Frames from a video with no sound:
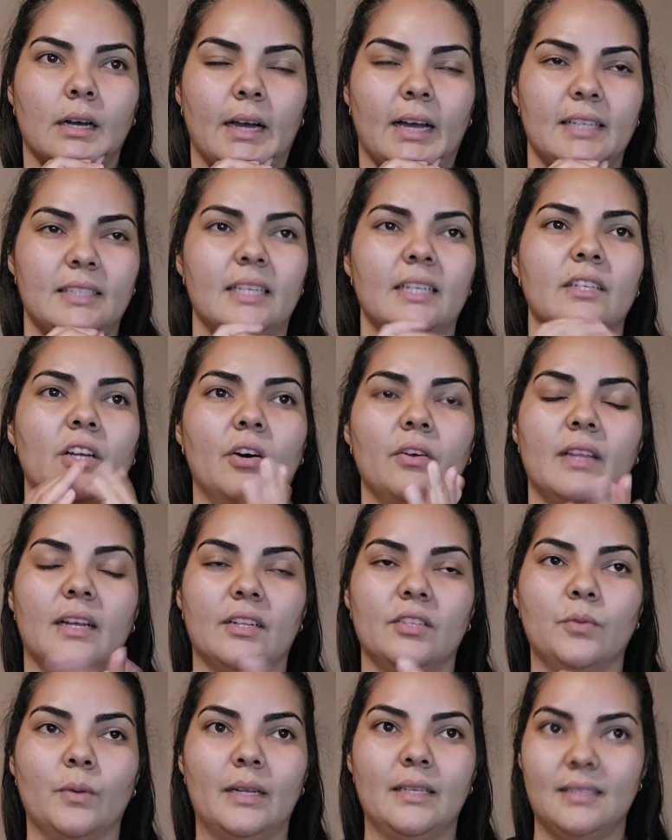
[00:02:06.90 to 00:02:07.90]
did know that in
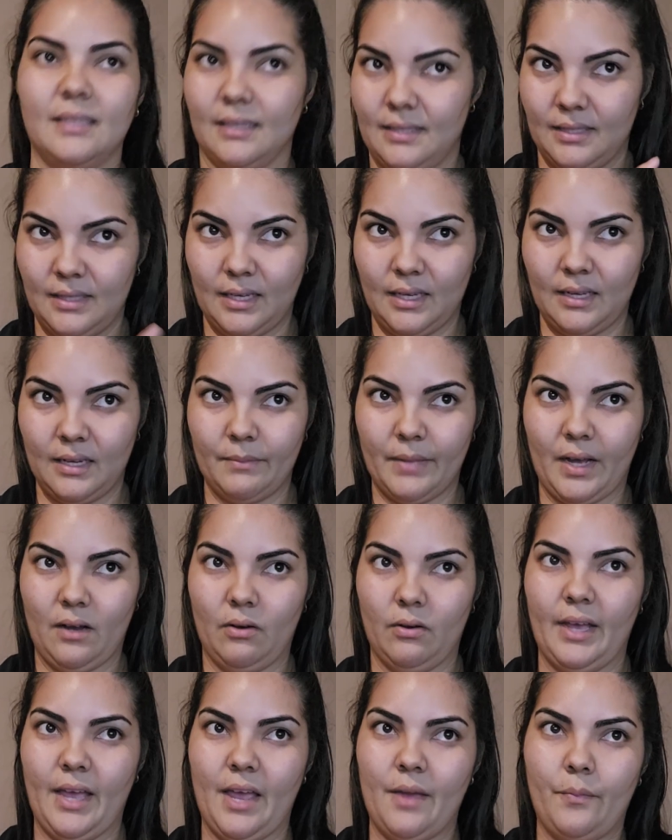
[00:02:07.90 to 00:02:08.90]
2016,
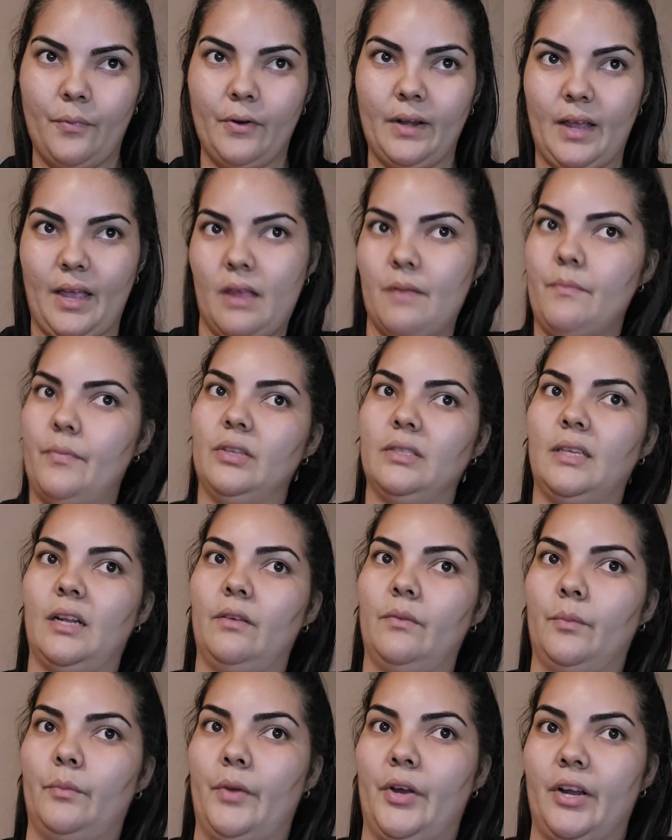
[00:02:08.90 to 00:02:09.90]
about 8.8%
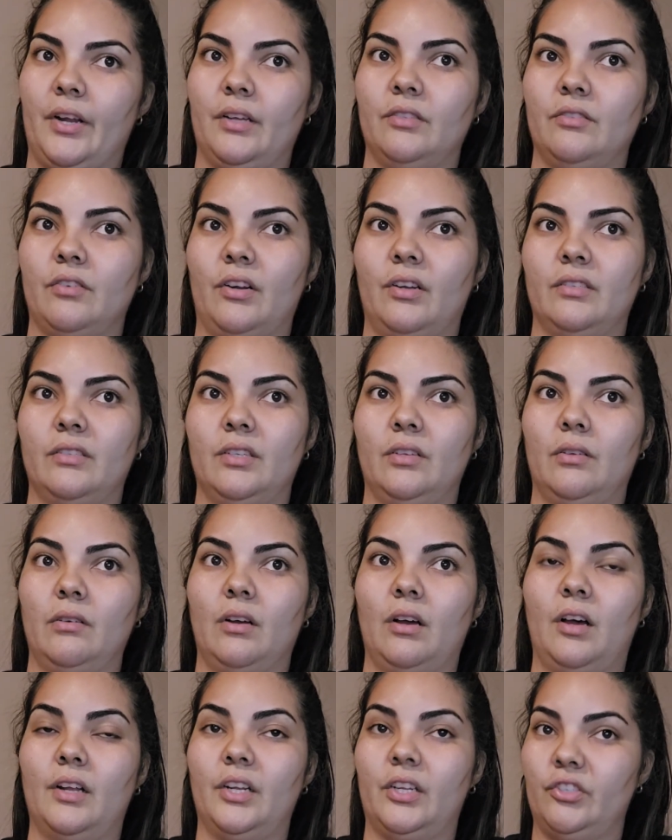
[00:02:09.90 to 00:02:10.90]
of Americans are still
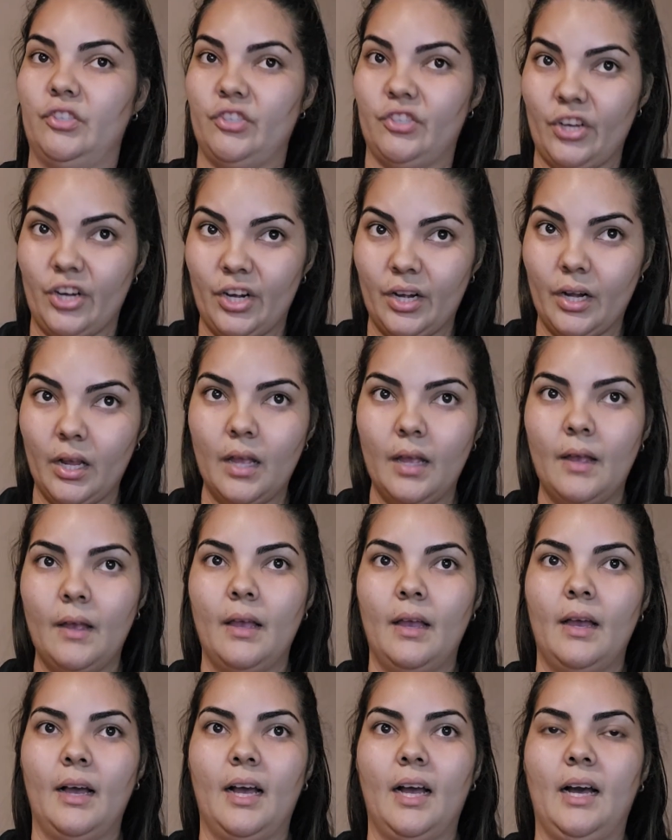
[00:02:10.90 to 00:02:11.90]
uninsured.
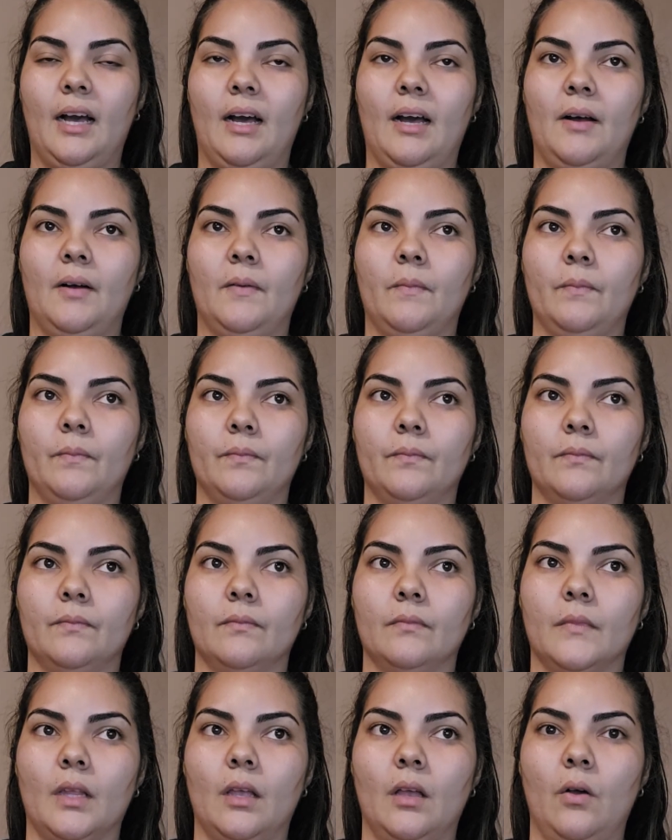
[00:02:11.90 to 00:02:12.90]

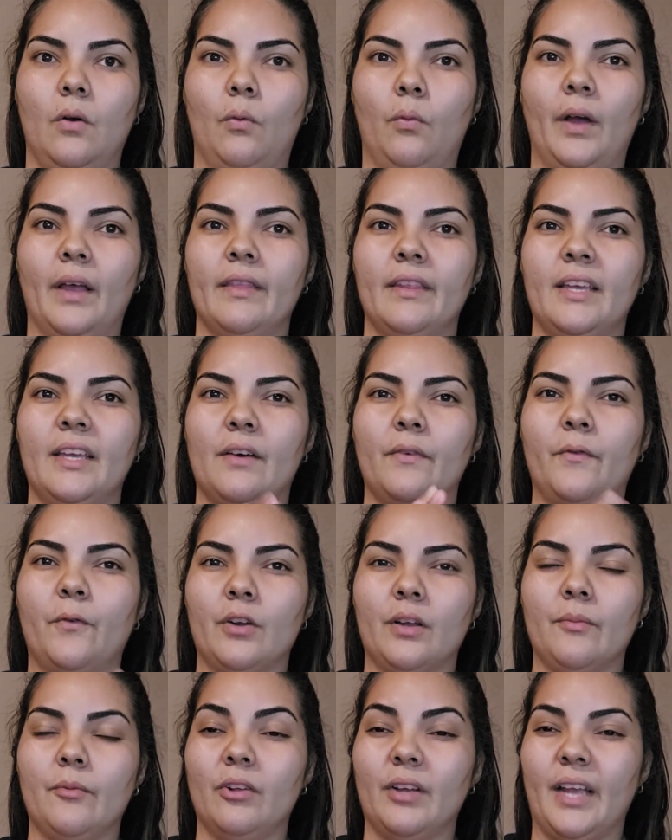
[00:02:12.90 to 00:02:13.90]
When the
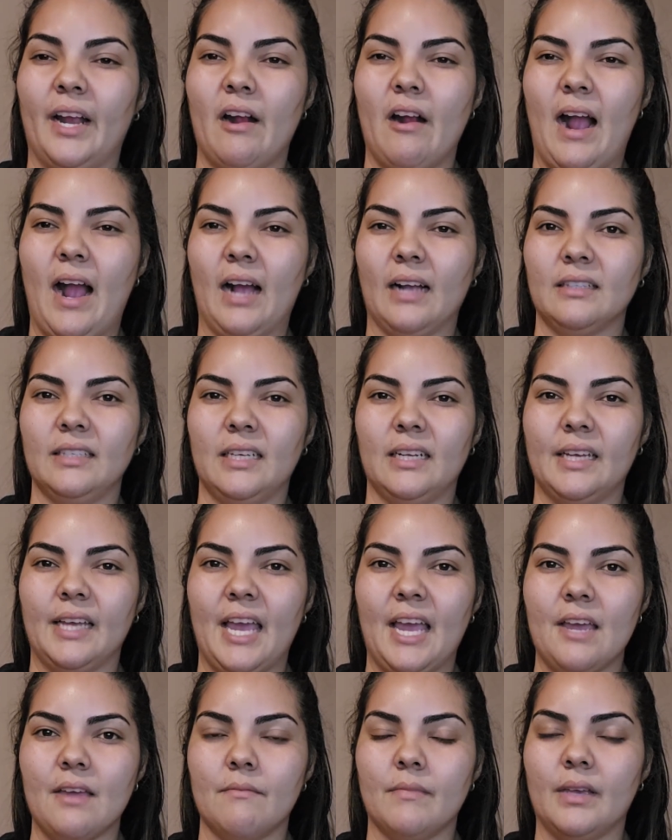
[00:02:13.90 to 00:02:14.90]
Affordable Care Act did
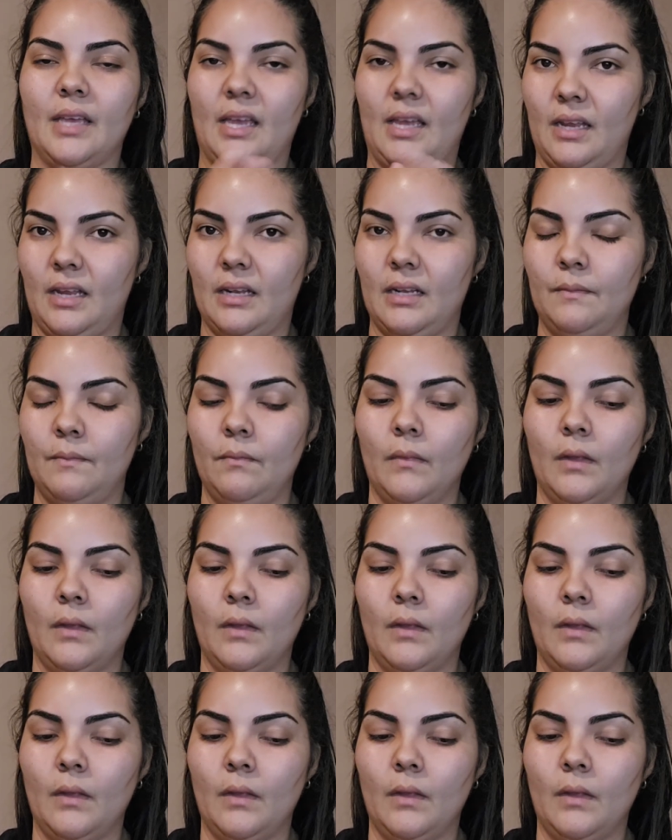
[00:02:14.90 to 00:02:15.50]
came in,